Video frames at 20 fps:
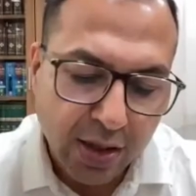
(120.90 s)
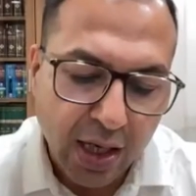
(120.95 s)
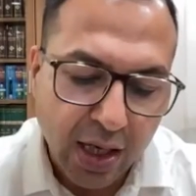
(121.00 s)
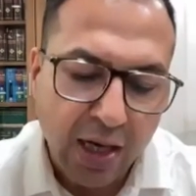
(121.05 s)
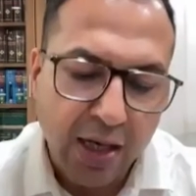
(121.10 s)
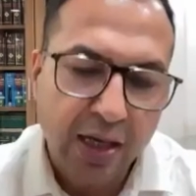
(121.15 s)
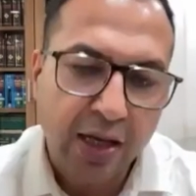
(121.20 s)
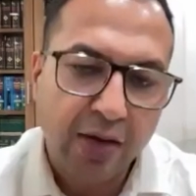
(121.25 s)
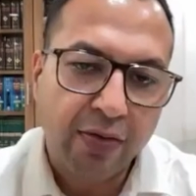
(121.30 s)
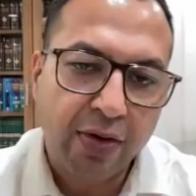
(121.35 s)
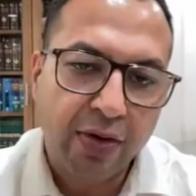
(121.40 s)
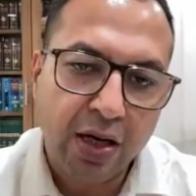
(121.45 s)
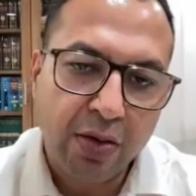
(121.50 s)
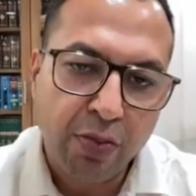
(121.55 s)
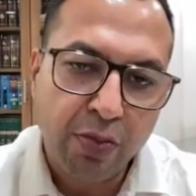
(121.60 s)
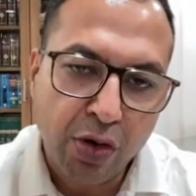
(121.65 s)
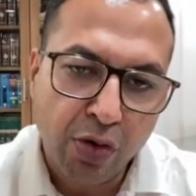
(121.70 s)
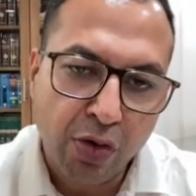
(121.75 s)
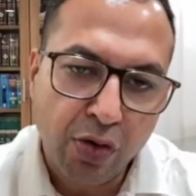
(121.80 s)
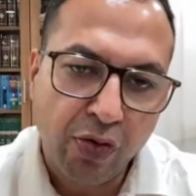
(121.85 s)
that they were
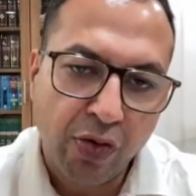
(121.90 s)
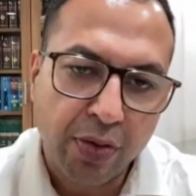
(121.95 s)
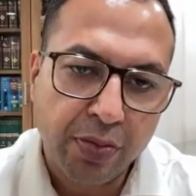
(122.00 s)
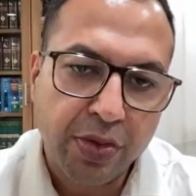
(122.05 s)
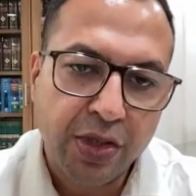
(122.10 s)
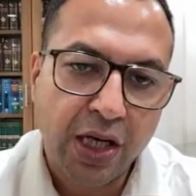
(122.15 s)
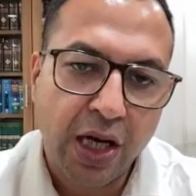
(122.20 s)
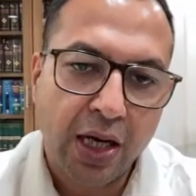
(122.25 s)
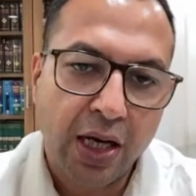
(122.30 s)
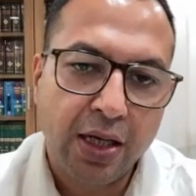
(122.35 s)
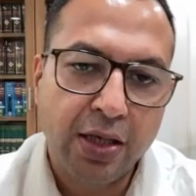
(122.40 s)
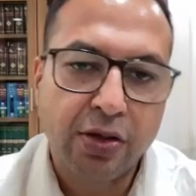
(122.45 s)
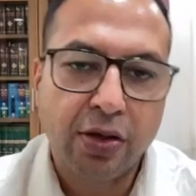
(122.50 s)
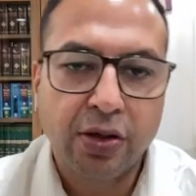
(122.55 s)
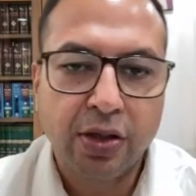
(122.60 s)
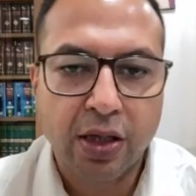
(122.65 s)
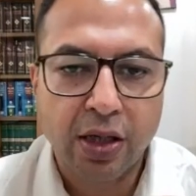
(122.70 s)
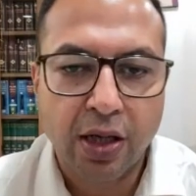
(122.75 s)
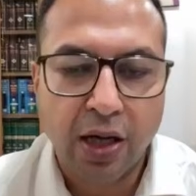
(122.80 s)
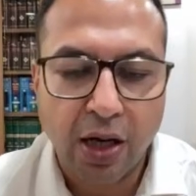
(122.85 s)
immune from challenge
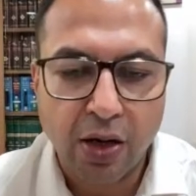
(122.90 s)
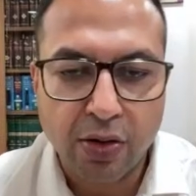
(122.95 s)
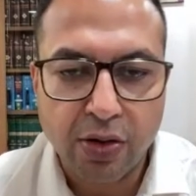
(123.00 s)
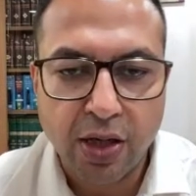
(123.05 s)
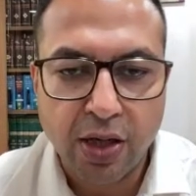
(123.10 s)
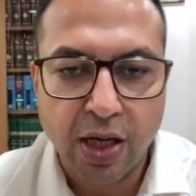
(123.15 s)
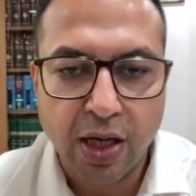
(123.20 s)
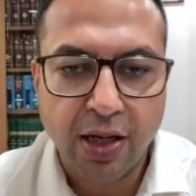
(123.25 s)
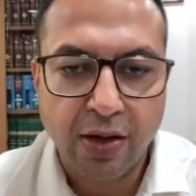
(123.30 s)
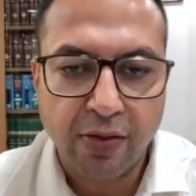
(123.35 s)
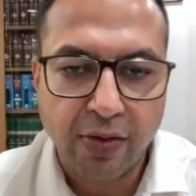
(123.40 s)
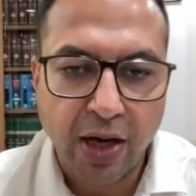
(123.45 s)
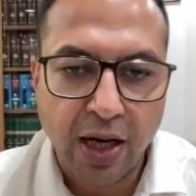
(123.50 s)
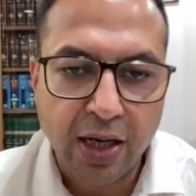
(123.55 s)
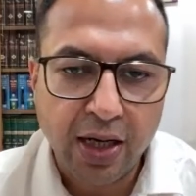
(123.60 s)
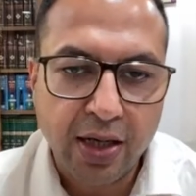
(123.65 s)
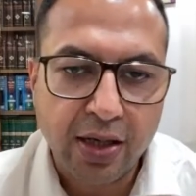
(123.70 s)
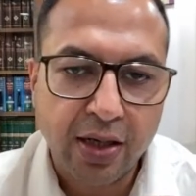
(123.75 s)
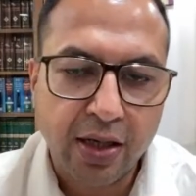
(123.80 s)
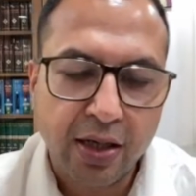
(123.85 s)
on the ground that they
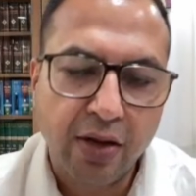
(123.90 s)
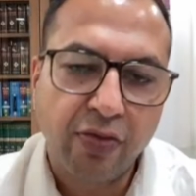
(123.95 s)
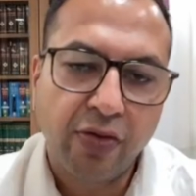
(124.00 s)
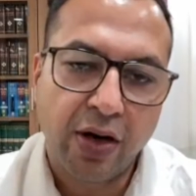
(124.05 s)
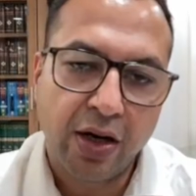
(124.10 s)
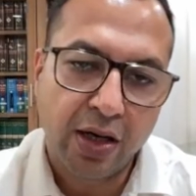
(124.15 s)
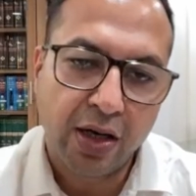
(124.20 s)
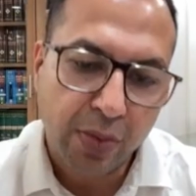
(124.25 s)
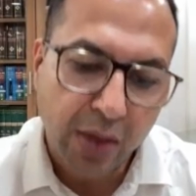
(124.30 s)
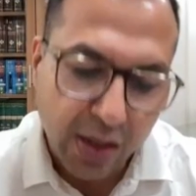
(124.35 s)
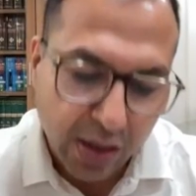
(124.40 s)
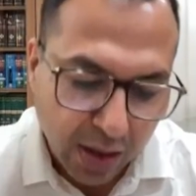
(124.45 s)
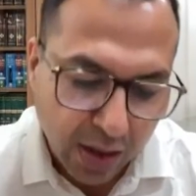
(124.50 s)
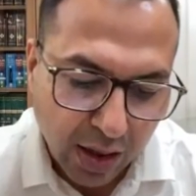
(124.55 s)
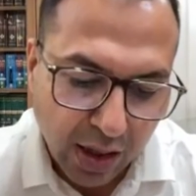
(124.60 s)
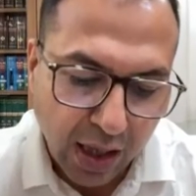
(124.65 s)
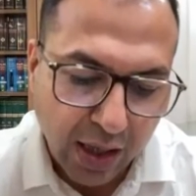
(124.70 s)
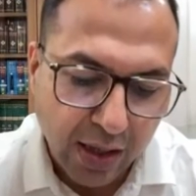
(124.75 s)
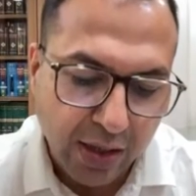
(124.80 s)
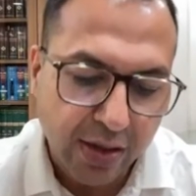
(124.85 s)
violated the
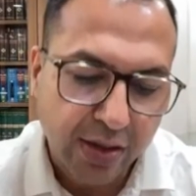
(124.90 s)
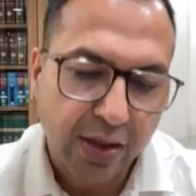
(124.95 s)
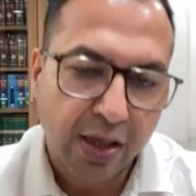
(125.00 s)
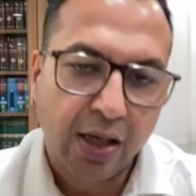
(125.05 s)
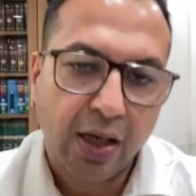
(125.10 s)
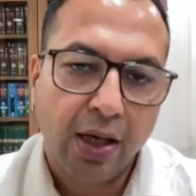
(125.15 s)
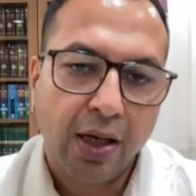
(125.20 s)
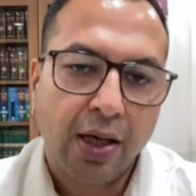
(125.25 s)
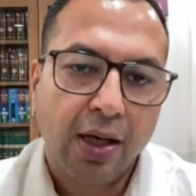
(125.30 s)
fundamental rights.